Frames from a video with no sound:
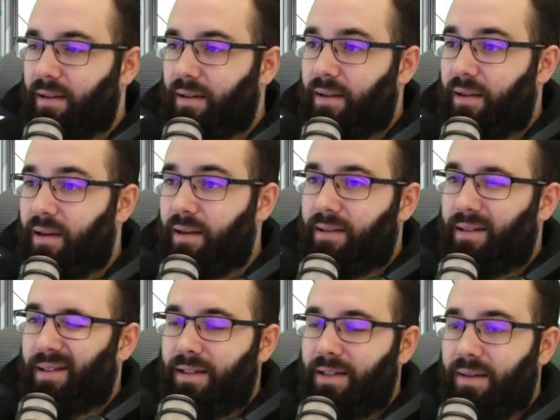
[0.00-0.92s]
Yeah, I
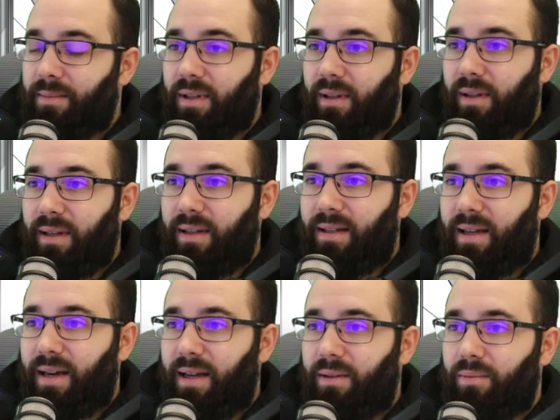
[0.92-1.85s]
think something like
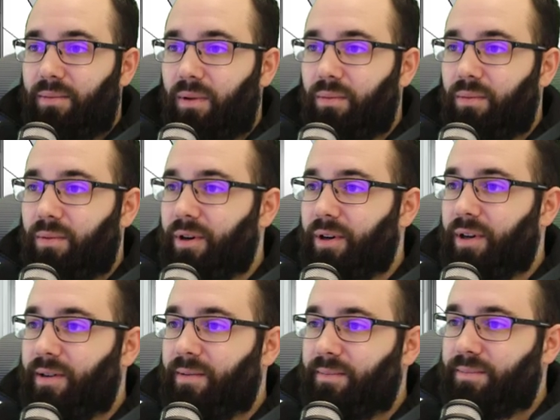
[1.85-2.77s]
that will
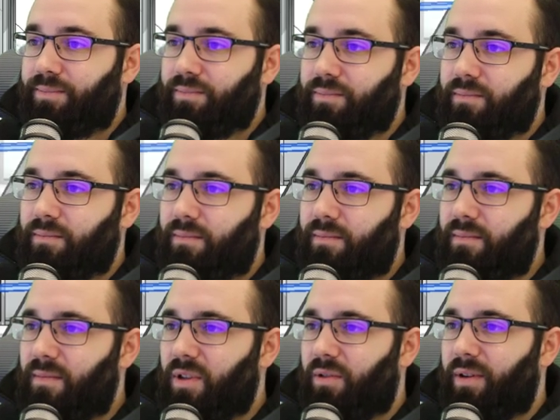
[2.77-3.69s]
work.
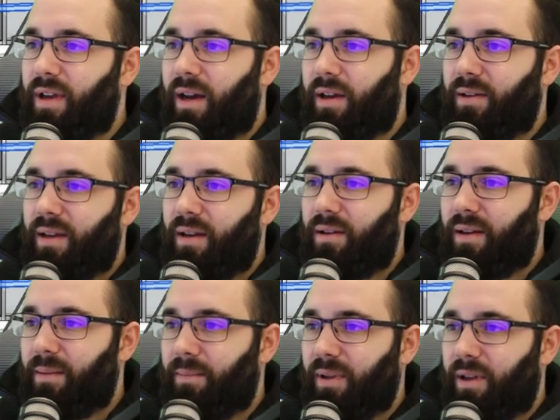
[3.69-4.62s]
Or yeah, you can you
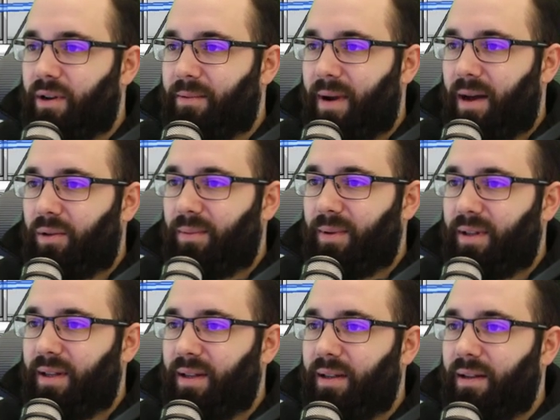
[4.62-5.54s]
can play around with
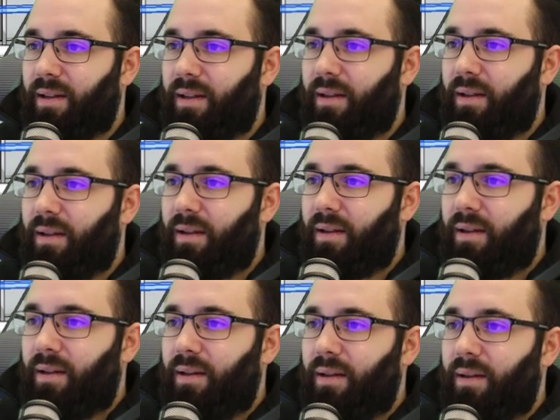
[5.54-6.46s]
the
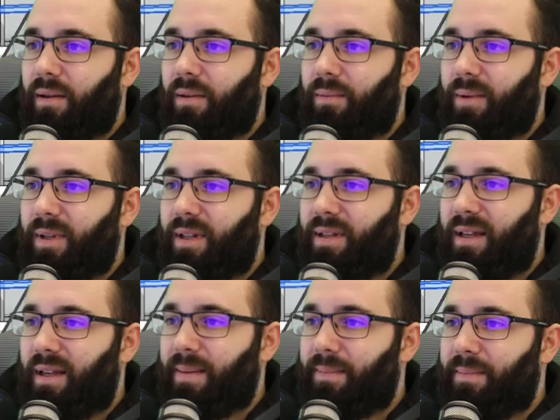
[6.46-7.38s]
with
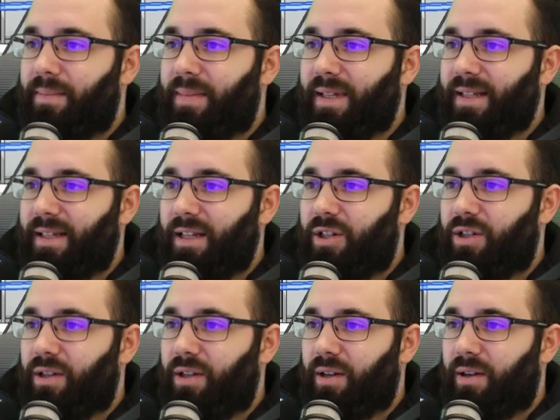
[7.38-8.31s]
the
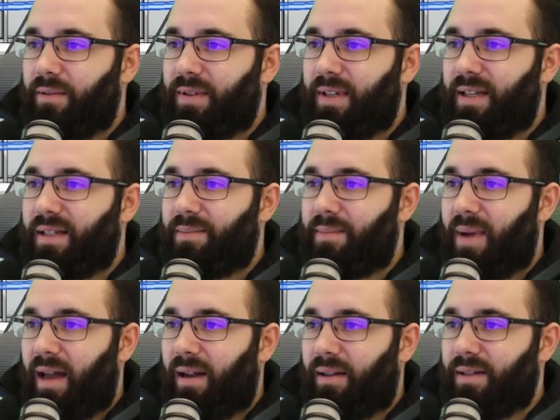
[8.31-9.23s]
positioning of these
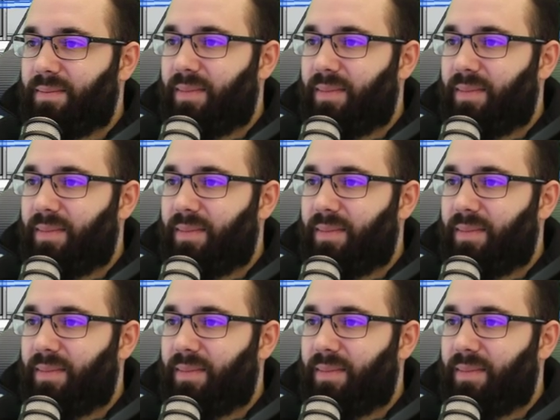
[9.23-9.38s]
panels.